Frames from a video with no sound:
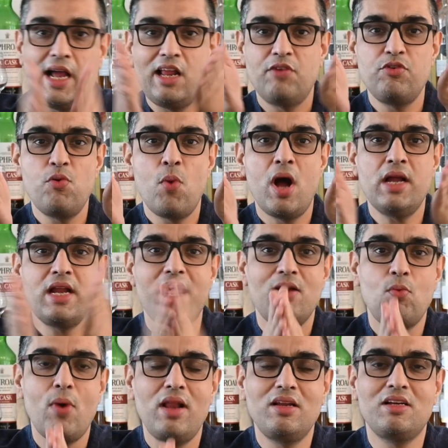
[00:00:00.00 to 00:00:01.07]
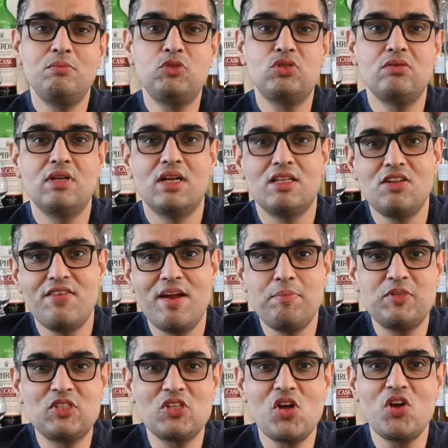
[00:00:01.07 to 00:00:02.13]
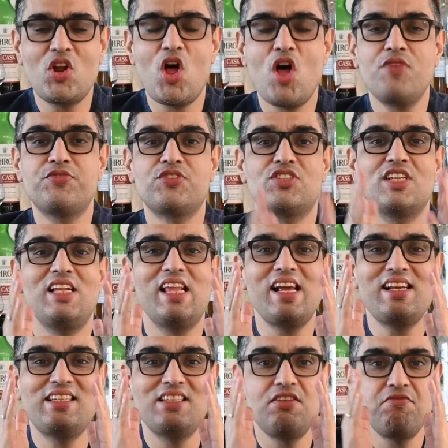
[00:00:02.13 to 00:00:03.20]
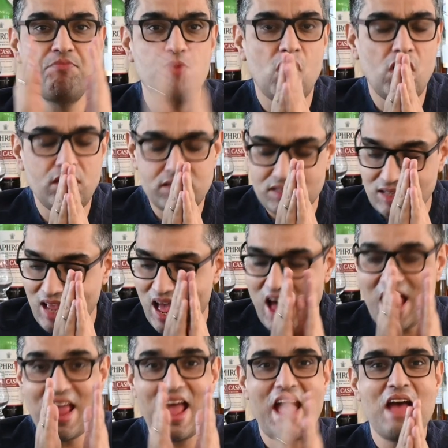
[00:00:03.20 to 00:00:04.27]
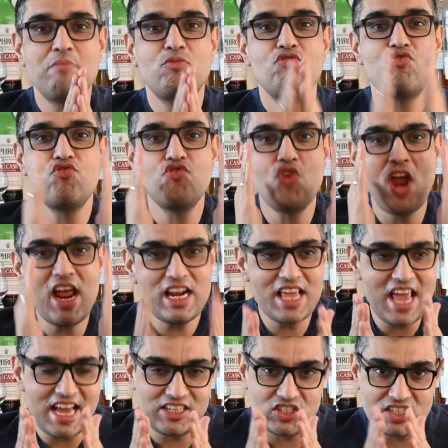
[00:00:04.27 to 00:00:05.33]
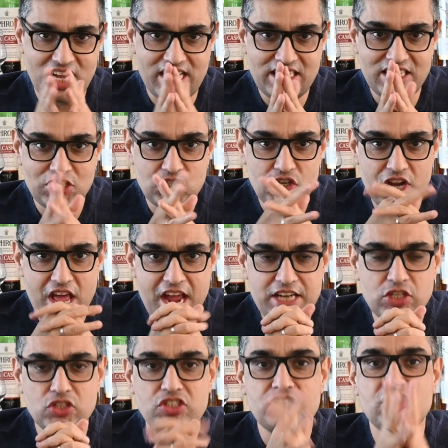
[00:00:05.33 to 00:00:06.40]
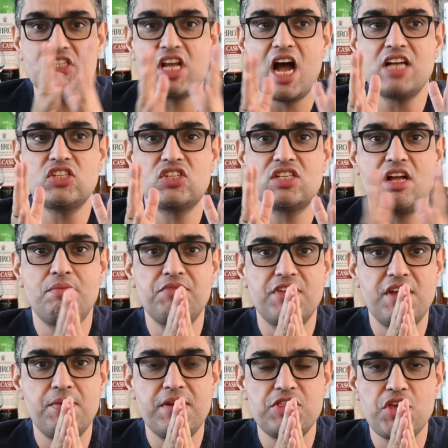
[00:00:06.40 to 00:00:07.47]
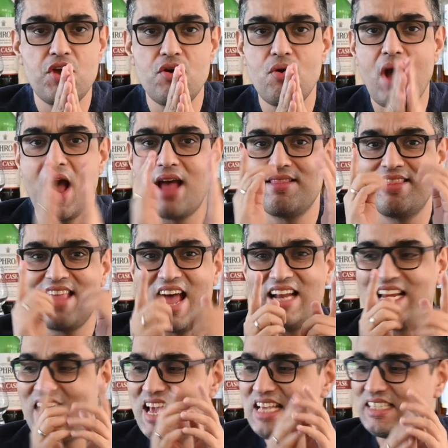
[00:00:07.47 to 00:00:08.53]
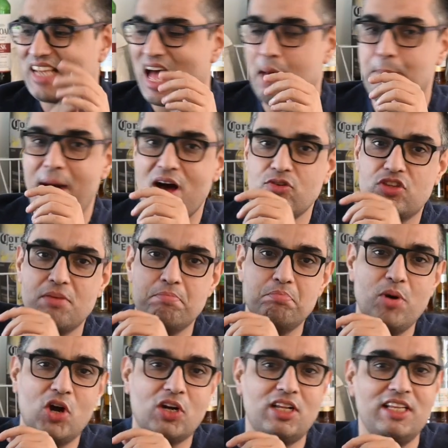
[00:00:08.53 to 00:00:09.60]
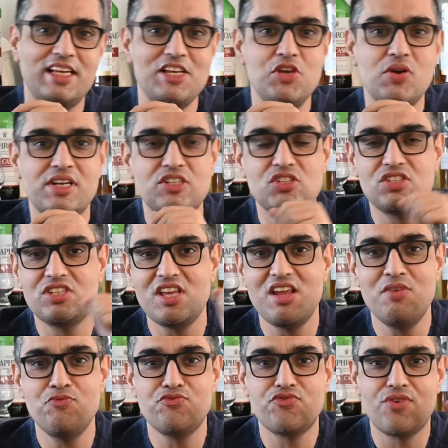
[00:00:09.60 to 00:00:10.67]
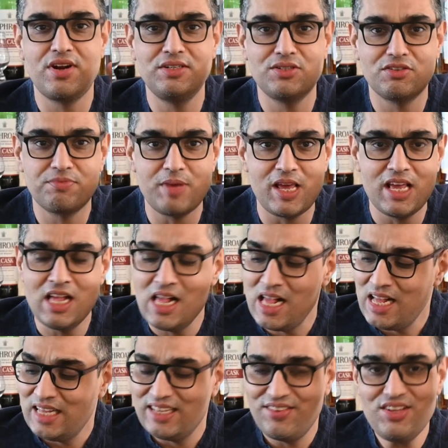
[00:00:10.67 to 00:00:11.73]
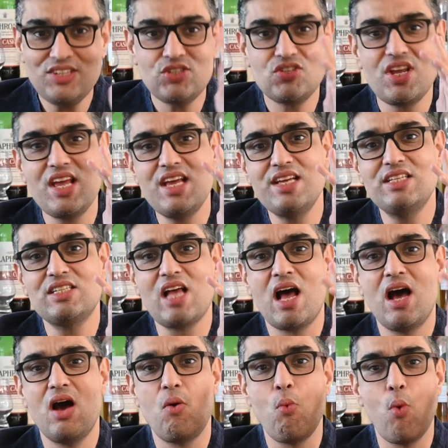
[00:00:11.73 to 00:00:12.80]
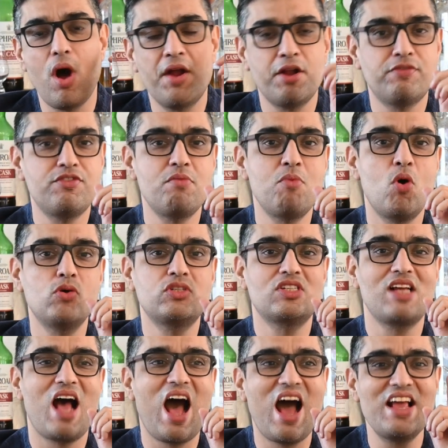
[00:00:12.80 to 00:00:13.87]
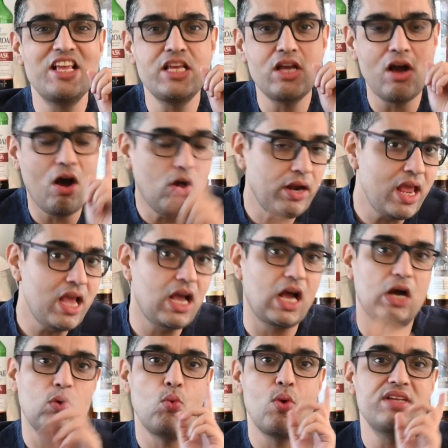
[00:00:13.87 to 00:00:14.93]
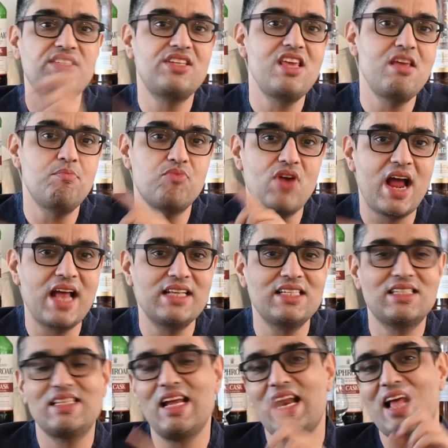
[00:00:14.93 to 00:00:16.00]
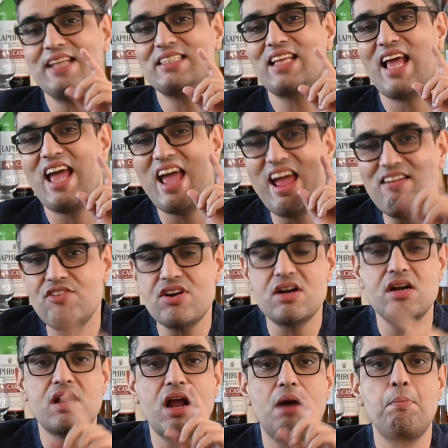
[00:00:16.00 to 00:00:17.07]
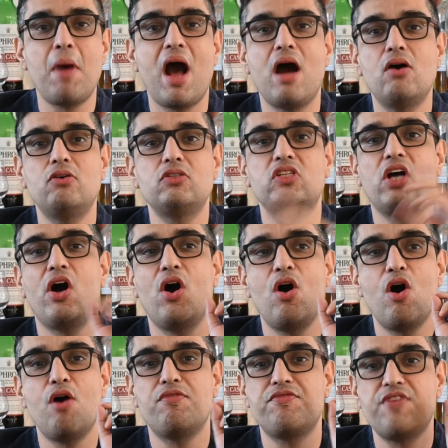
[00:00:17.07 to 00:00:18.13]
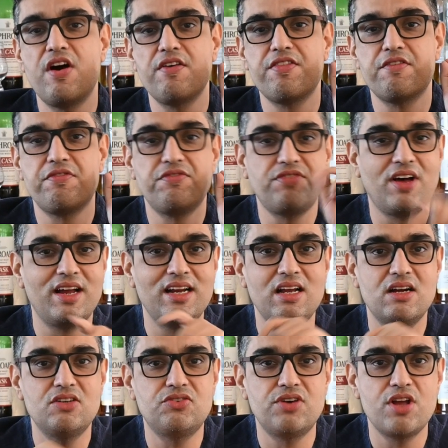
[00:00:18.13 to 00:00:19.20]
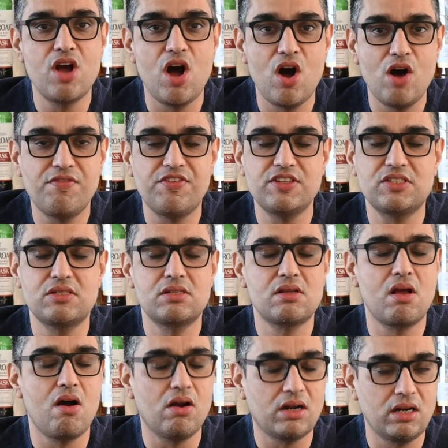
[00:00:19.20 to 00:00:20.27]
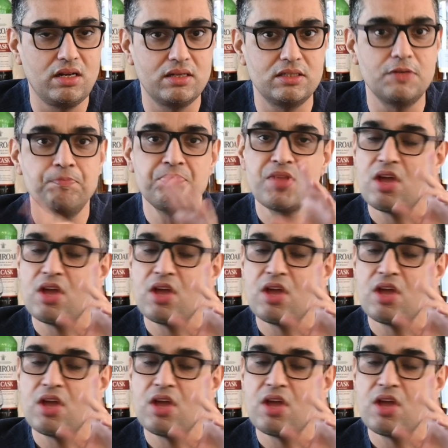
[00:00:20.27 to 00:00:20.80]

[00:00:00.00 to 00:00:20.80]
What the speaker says: Hello everyone and welcome to another episode of Selective Malts. I am really excited today to discuss something with you, and that is about the bottle you can see in front of me. This is one of the most iconic whiskey brands that has ever come out of the fine country of Scotland.